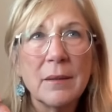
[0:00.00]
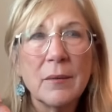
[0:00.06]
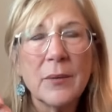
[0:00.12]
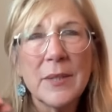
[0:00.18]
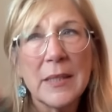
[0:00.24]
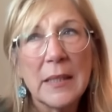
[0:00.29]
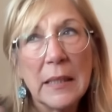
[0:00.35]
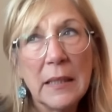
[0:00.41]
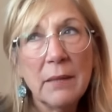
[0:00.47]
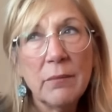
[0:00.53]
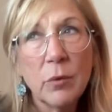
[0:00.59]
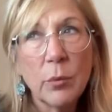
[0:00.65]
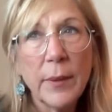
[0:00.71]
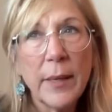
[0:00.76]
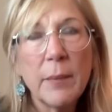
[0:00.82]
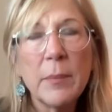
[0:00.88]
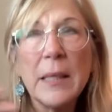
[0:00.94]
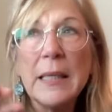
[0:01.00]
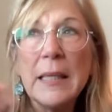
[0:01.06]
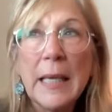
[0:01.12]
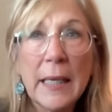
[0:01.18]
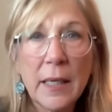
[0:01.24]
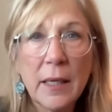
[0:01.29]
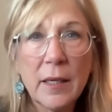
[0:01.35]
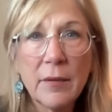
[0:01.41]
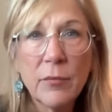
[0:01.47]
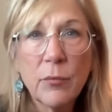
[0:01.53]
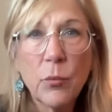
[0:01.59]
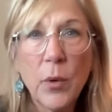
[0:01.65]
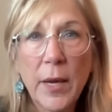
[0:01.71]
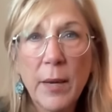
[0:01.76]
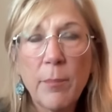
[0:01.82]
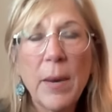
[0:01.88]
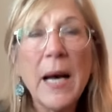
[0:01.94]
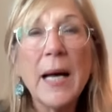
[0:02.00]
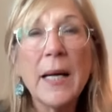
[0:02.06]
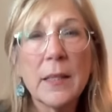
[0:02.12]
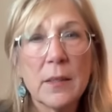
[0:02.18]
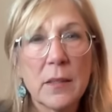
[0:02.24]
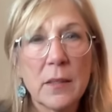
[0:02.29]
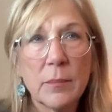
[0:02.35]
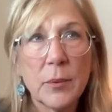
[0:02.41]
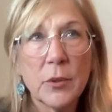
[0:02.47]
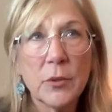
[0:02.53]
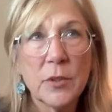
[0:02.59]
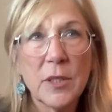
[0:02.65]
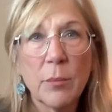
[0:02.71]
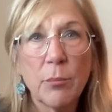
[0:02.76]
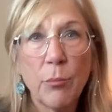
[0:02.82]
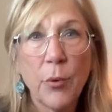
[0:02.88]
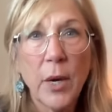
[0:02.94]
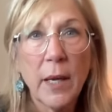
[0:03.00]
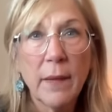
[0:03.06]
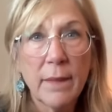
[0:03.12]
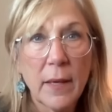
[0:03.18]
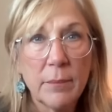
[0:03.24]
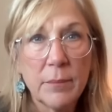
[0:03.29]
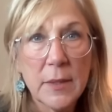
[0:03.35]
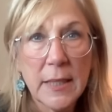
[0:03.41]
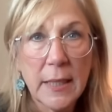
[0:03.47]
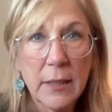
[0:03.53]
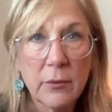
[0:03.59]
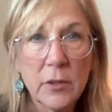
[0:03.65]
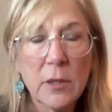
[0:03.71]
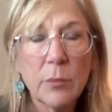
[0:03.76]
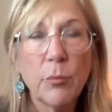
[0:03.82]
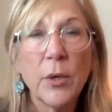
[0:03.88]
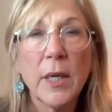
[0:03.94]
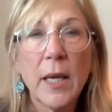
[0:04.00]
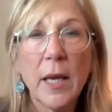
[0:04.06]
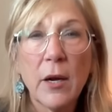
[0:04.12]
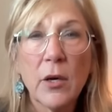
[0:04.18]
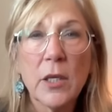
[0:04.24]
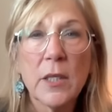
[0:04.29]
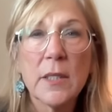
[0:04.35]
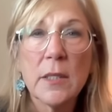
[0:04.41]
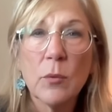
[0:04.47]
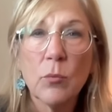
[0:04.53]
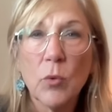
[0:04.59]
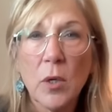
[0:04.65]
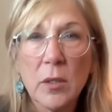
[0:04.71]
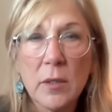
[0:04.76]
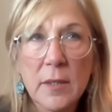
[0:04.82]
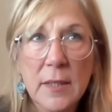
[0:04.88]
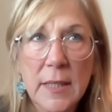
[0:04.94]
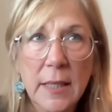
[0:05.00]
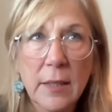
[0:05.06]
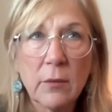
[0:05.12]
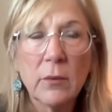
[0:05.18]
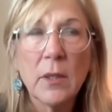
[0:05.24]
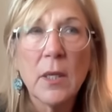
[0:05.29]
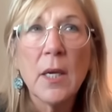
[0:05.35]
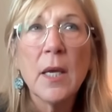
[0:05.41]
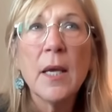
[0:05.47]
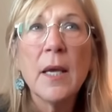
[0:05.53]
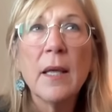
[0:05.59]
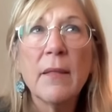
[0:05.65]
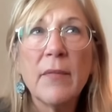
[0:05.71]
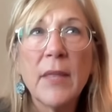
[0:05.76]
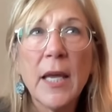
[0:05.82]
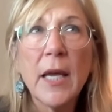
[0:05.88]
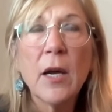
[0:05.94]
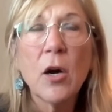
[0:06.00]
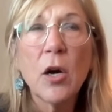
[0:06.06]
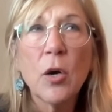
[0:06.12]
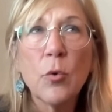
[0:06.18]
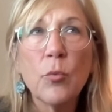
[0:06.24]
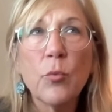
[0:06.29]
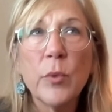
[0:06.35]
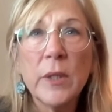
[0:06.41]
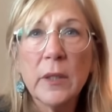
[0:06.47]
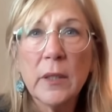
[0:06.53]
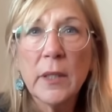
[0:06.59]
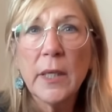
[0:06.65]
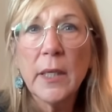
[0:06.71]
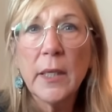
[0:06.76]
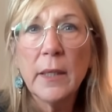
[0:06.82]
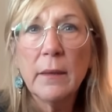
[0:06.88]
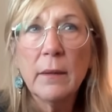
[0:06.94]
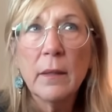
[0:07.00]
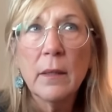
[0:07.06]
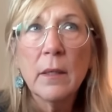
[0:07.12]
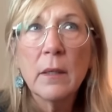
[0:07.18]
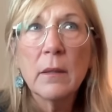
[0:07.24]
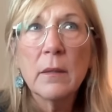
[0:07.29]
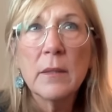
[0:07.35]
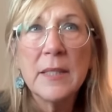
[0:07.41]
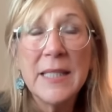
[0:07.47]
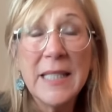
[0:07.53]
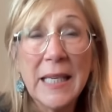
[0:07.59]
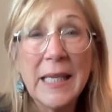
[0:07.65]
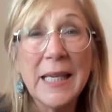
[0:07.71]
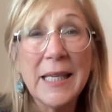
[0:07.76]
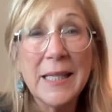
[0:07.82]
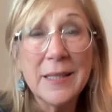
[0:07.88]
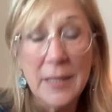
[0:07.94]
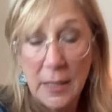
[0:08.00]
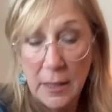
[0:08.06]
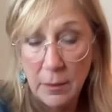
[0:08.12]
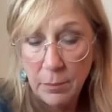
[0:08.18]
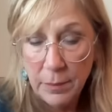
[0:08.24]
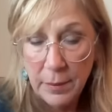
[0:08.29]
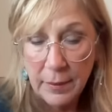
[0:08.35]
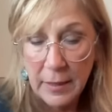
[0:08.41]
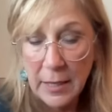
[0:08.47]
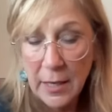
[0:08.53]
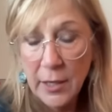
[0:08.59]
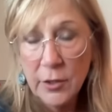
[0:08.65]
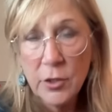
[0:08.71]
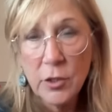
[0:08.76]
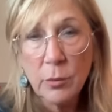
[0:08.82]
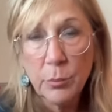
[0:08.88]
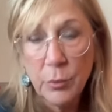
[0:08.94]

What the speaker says: not the evil way, but negative way possible, to bring them down, to bring Harris and Walz down. They are really digging deep. And I also